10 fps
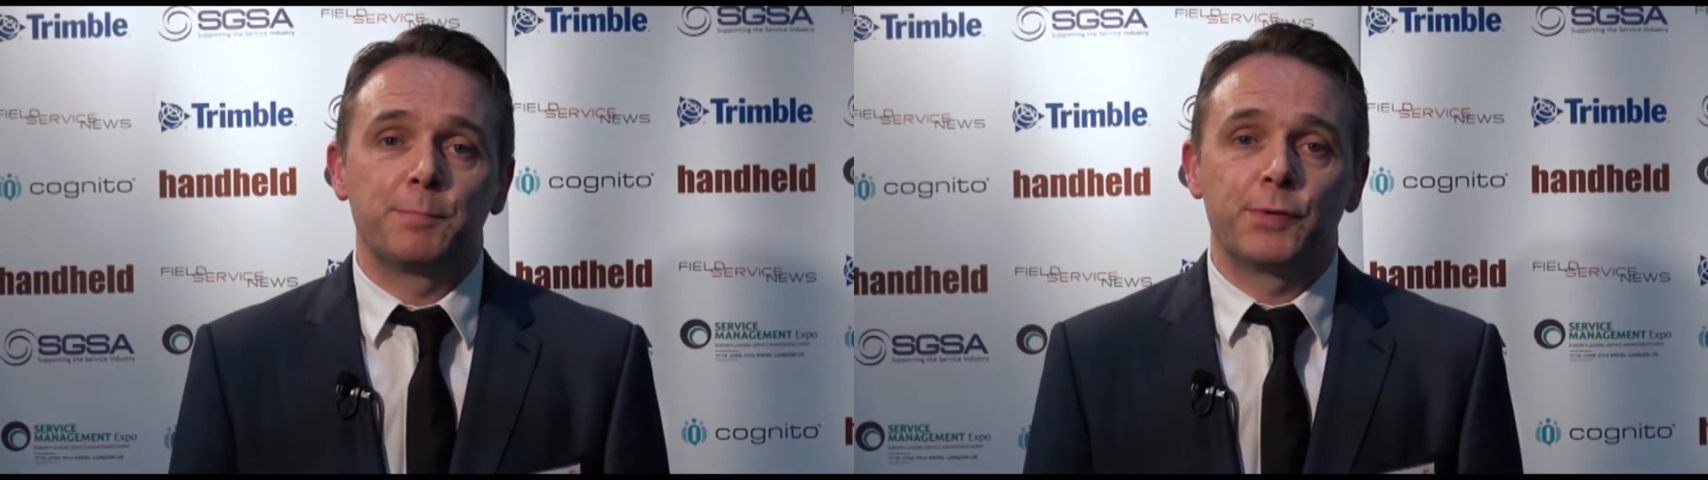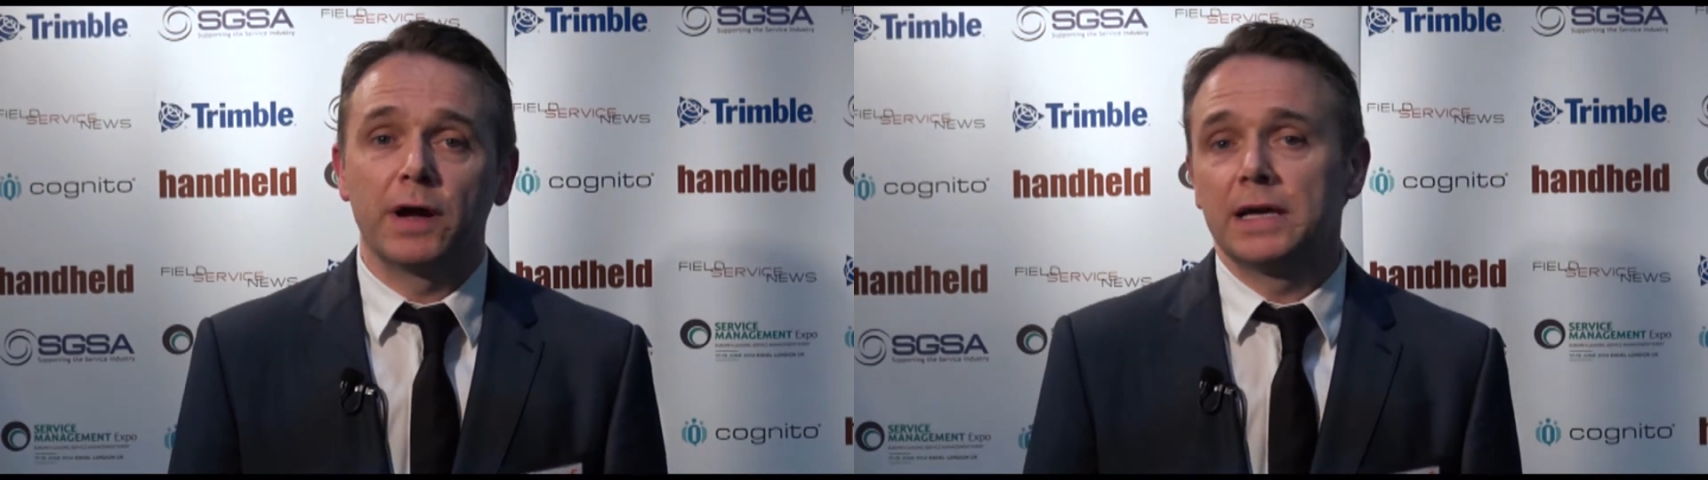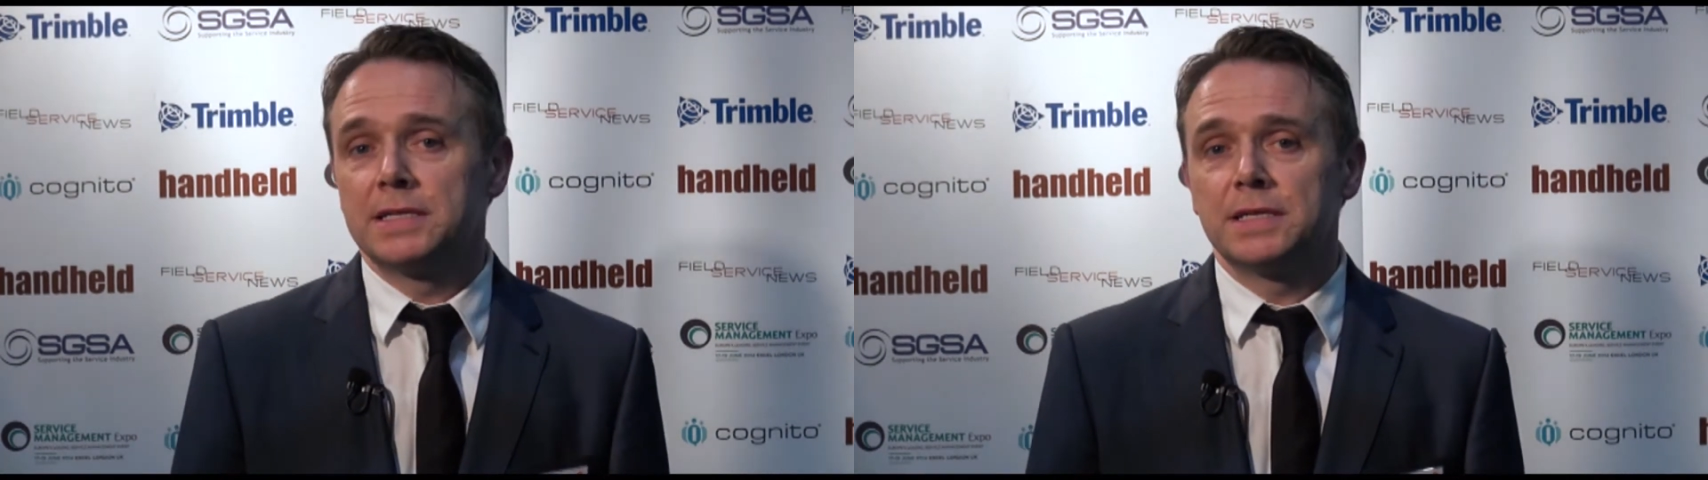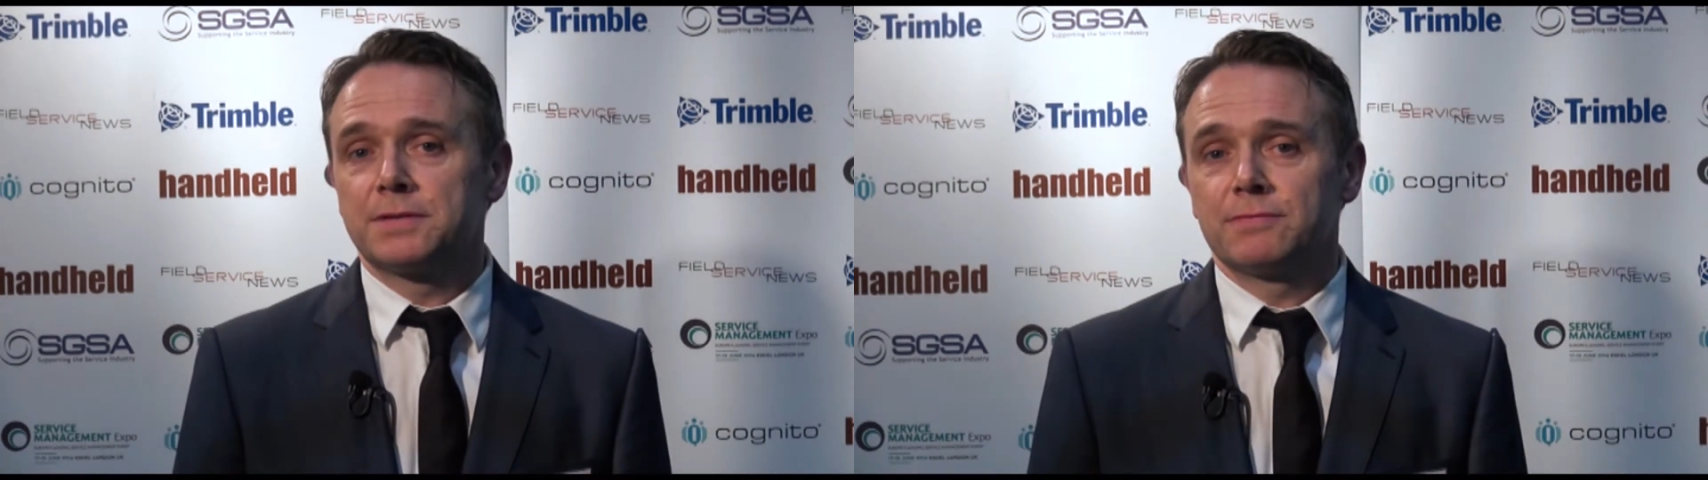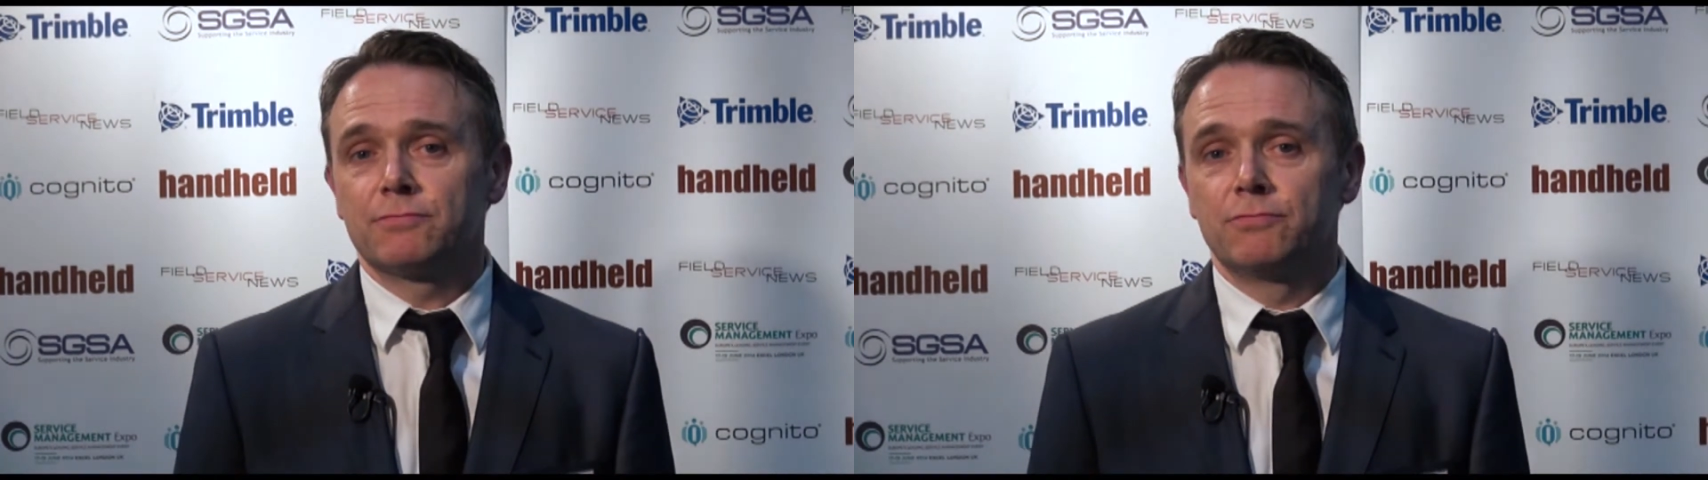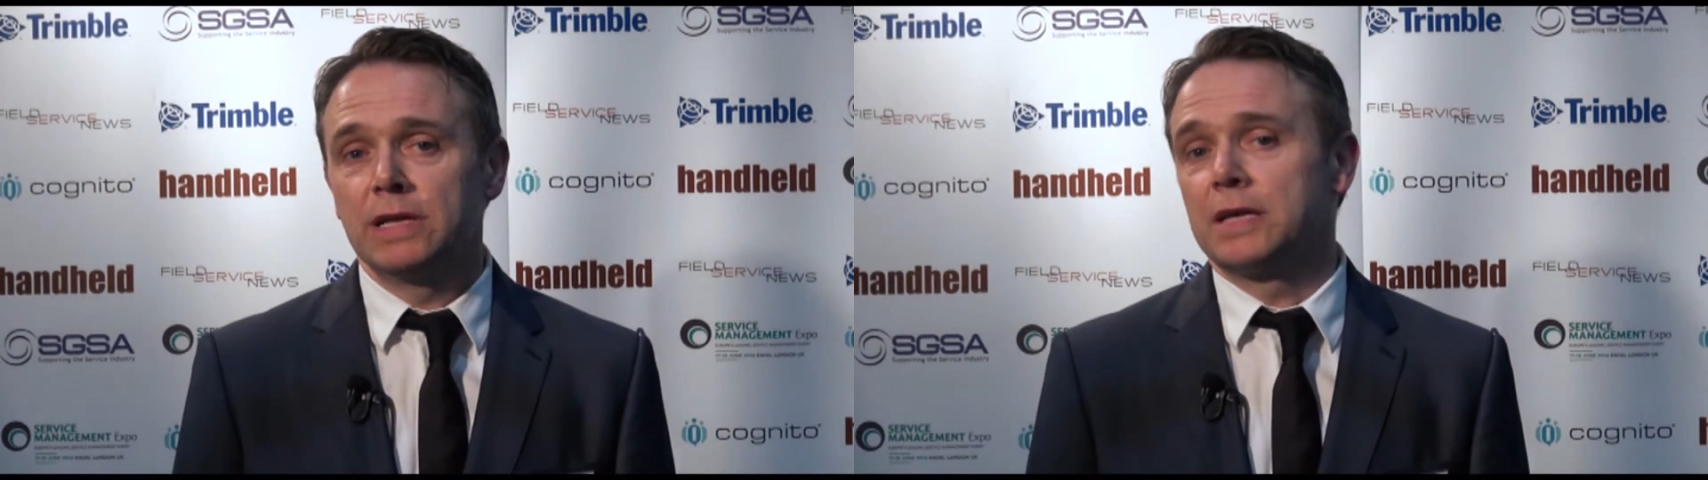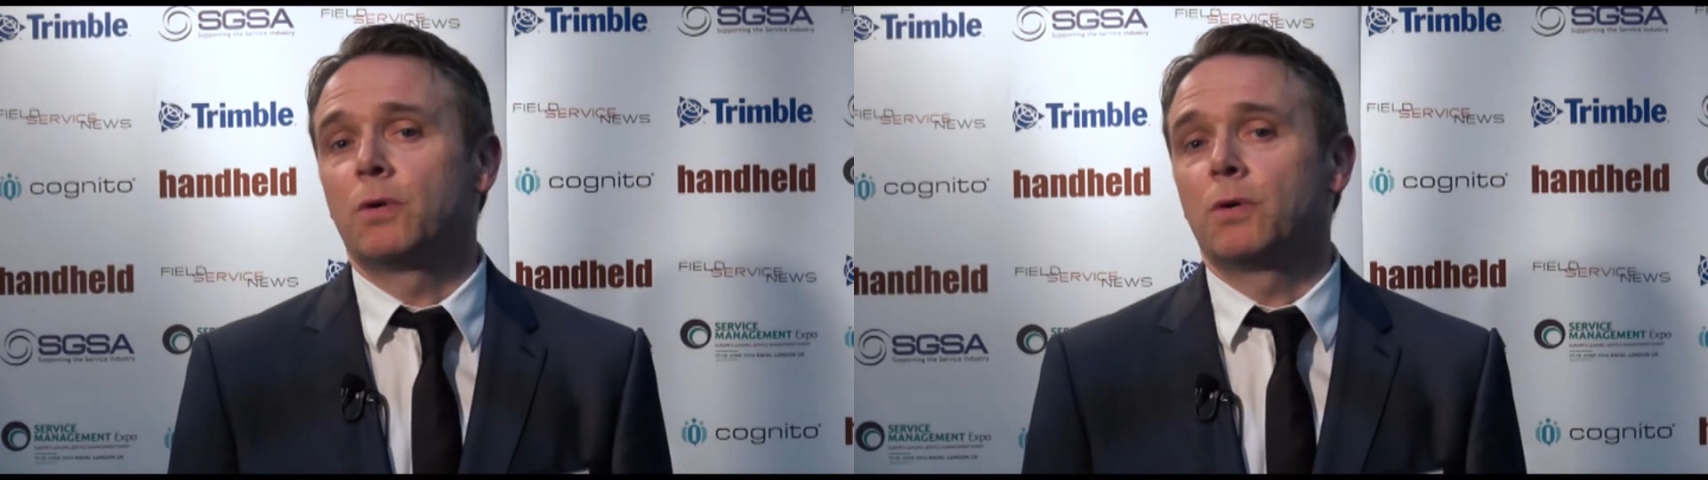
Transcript: price is really